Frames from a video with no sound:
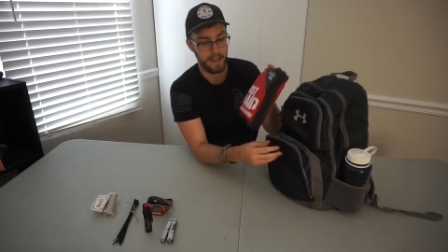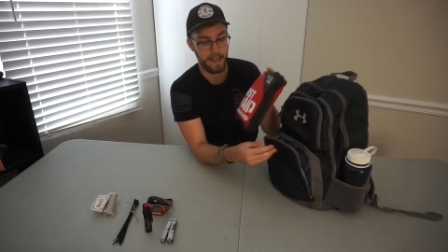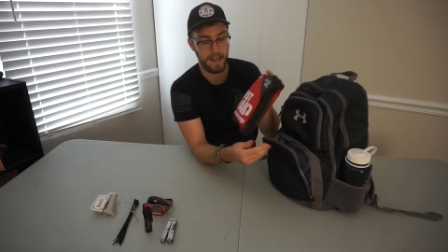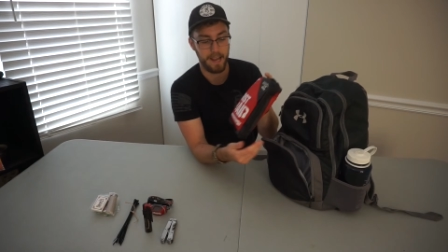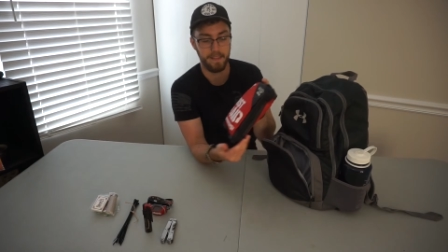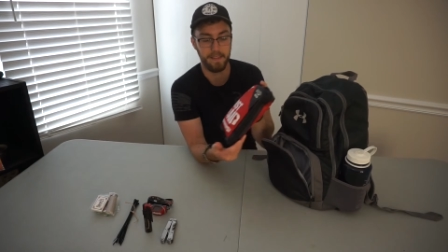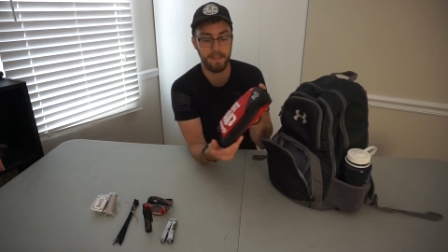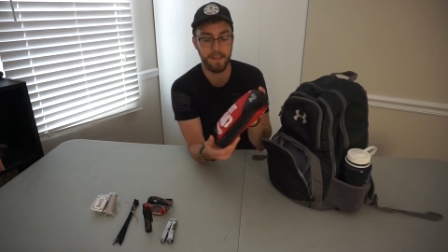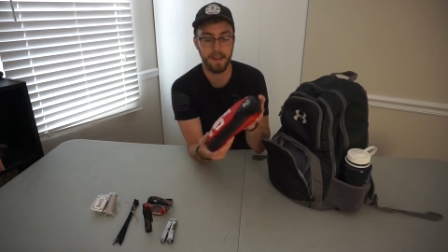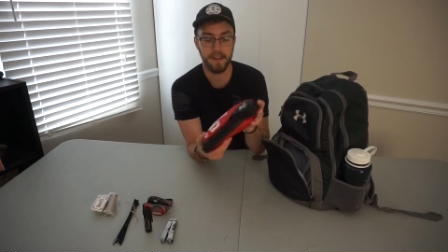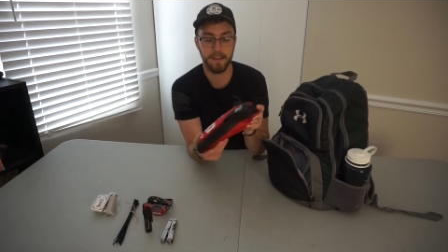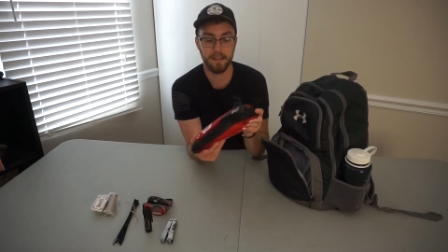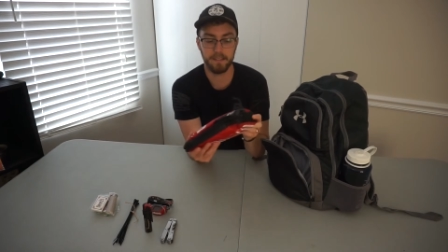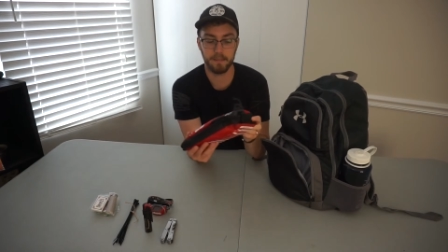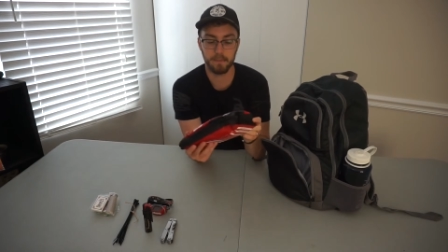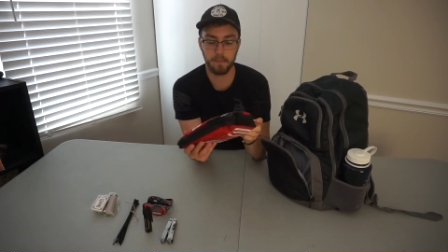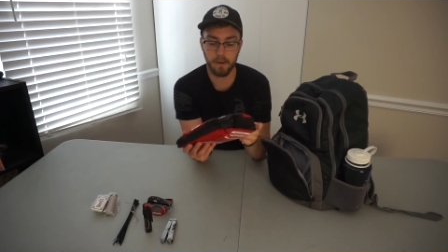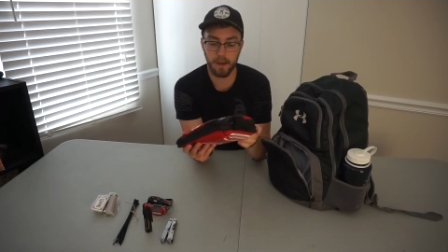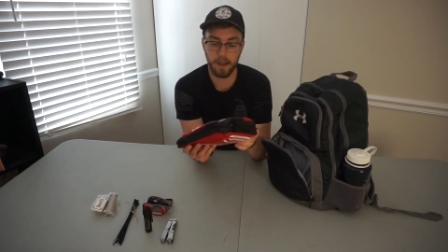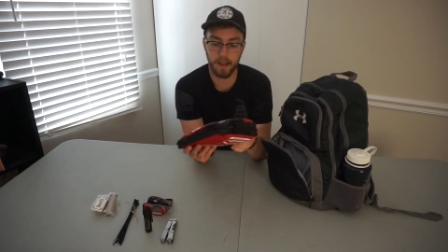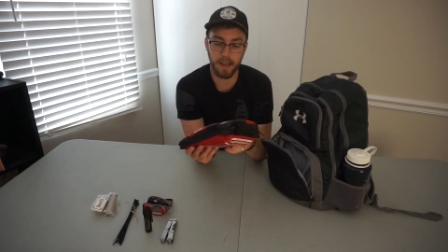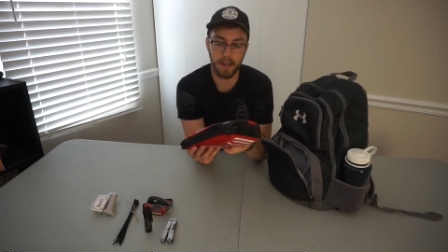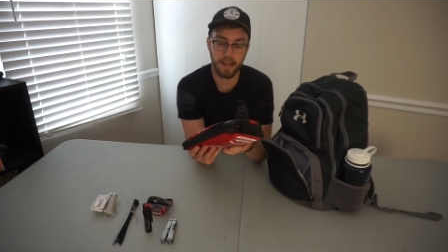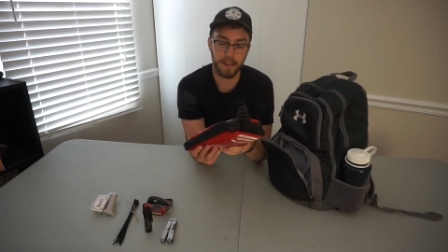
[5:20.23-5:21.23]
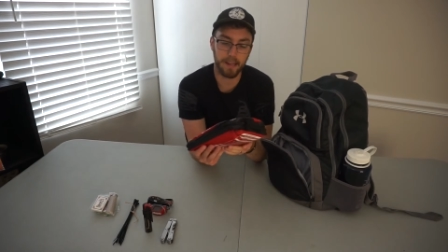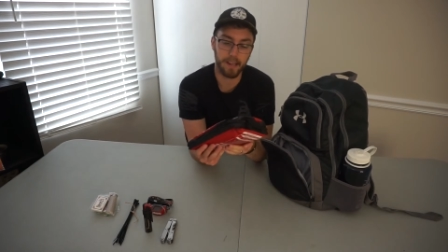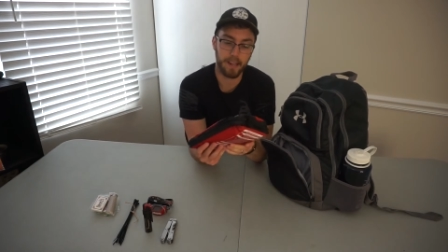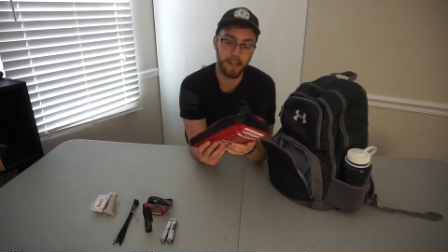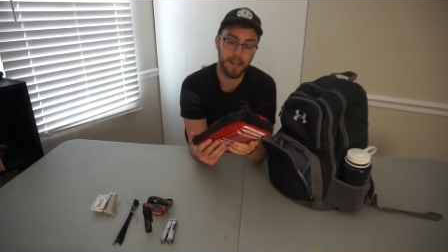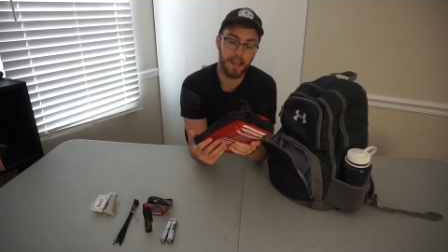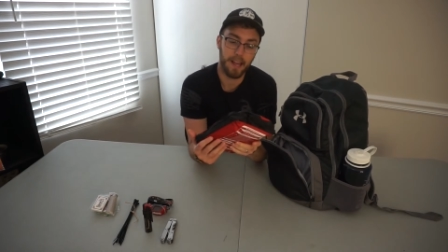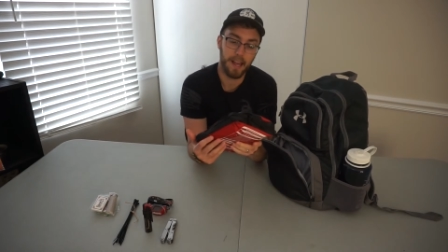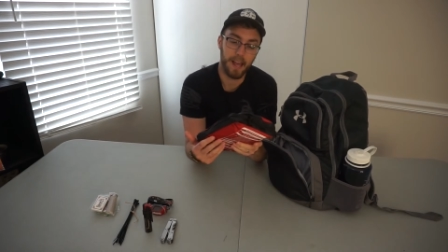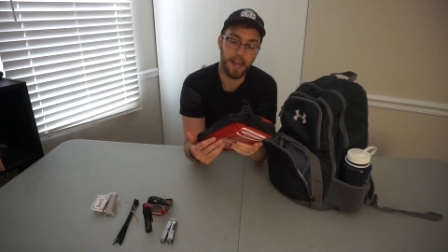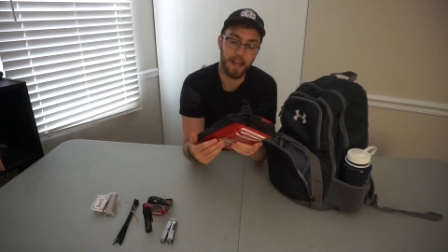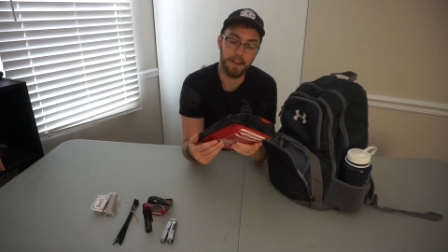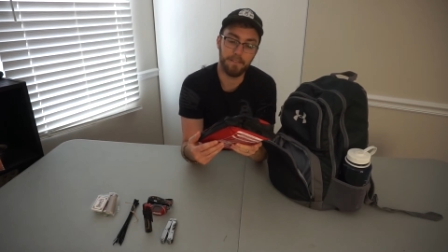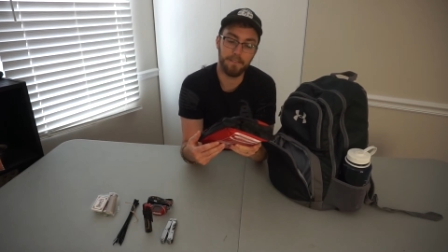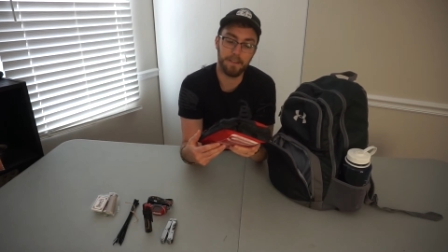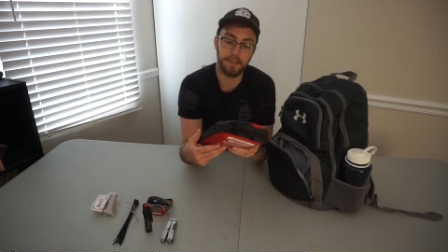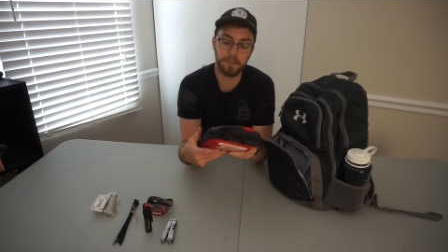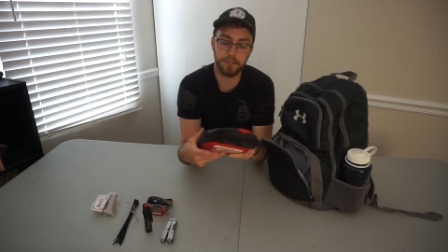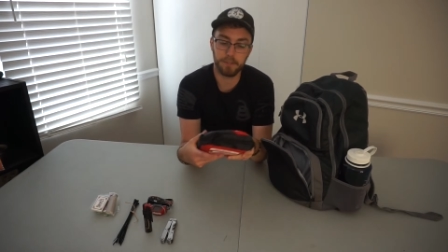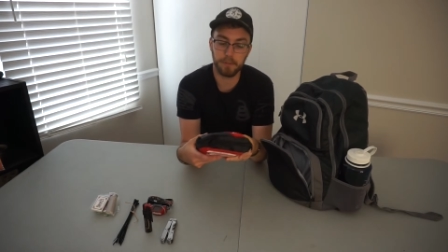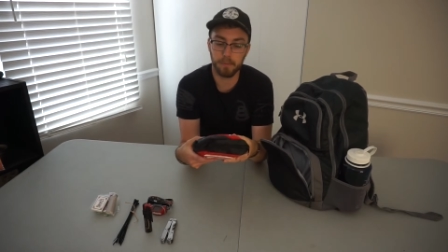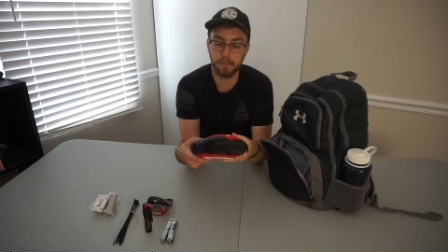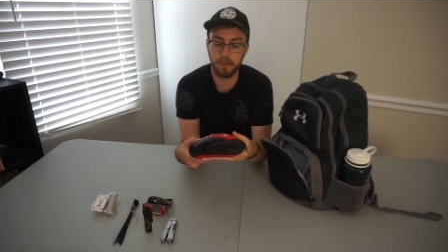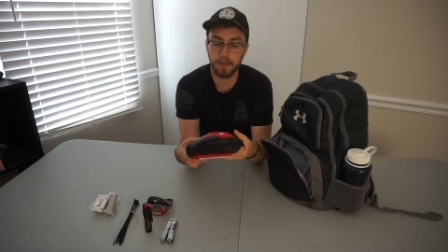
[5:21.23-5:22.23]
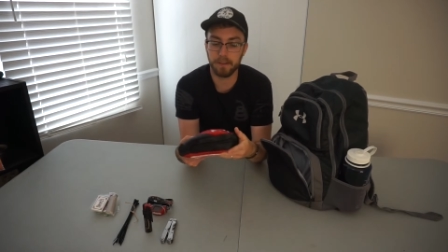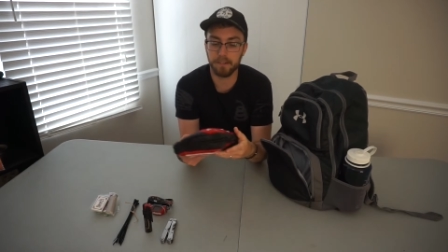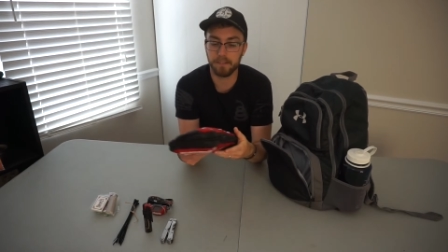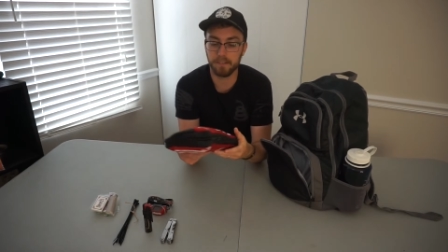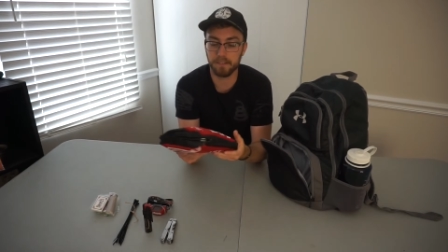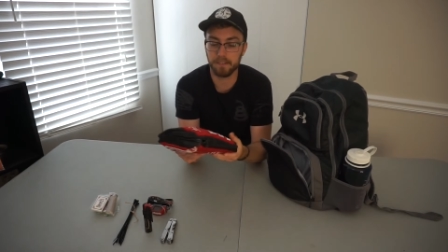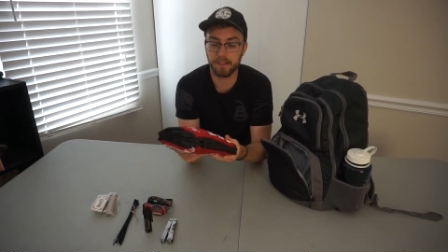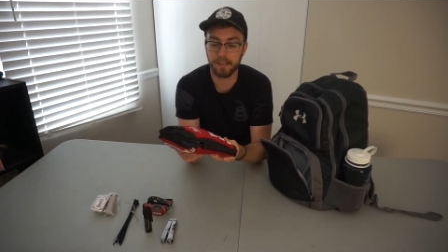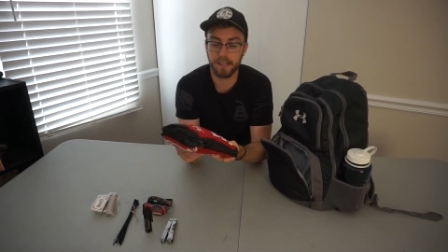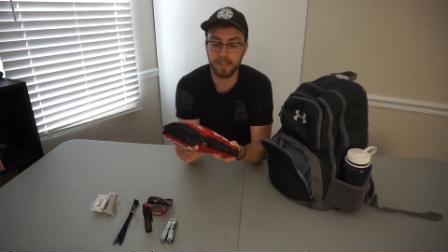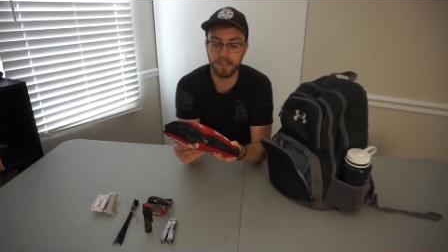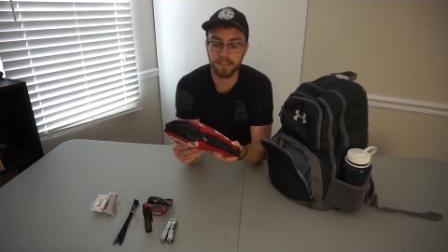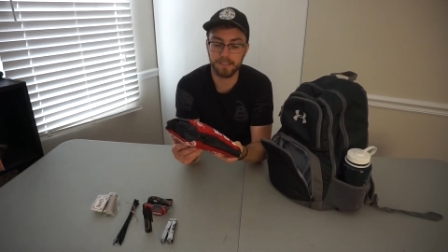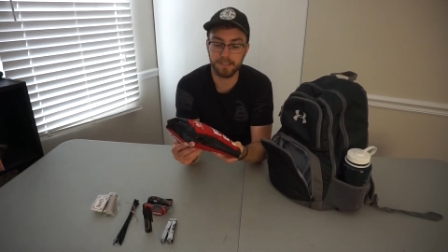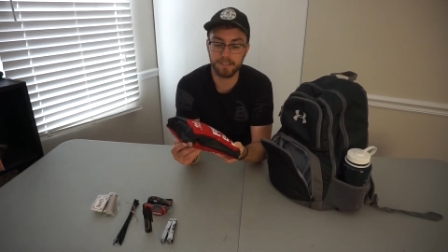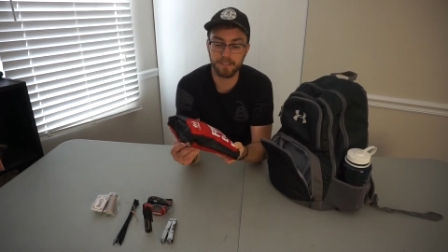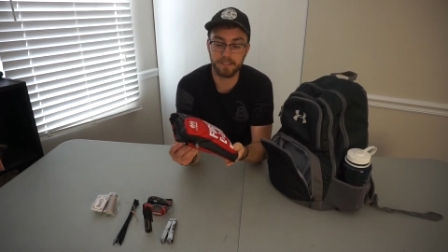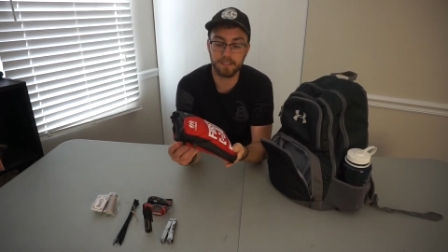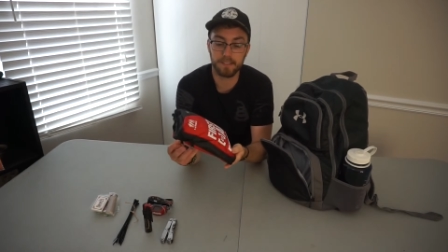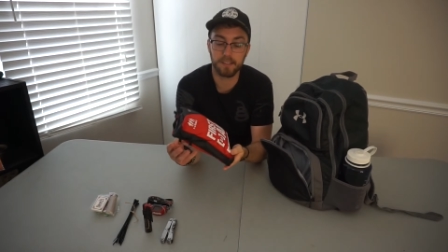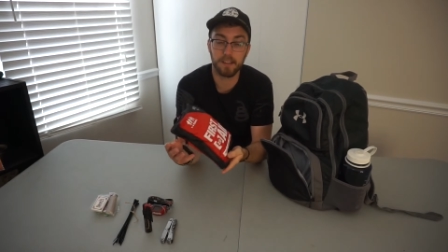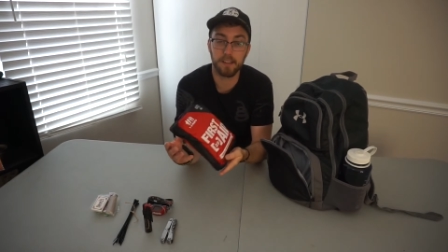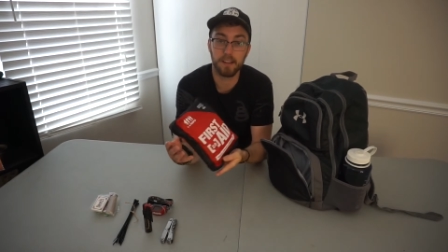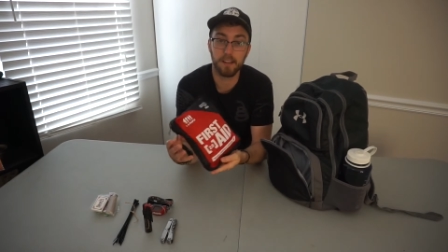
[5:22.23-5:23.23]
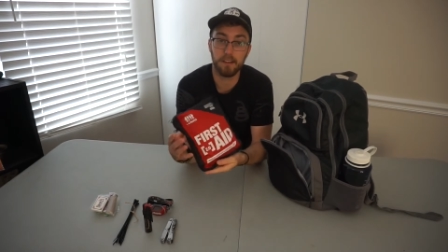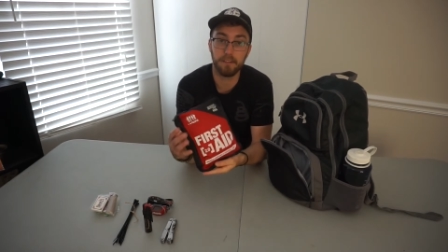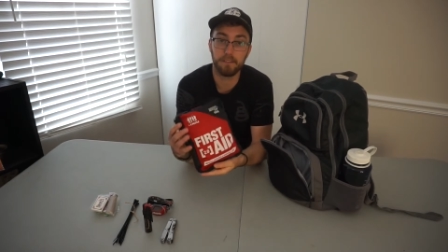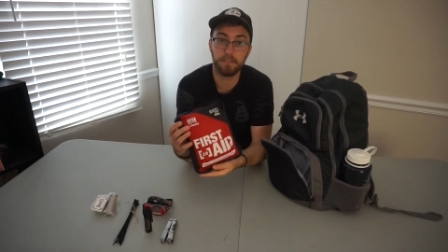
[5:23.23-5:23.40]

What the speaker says: and that is my Adventure Medical Kits